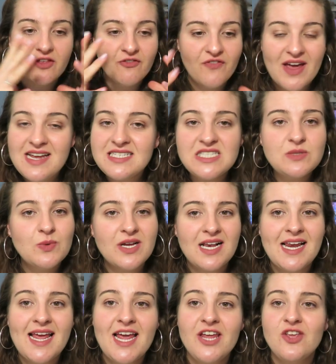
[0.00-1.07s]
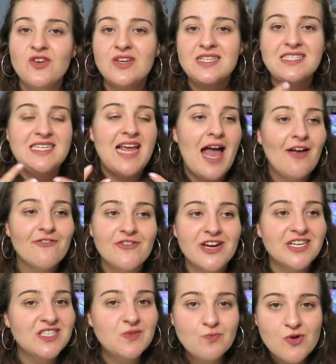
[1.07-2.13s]
the faces were clear, you could see
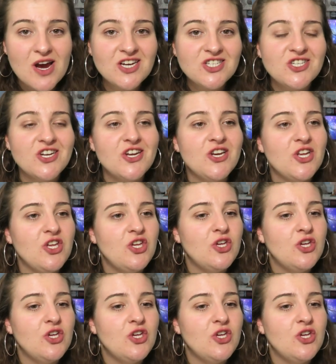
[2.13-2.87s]
every expression,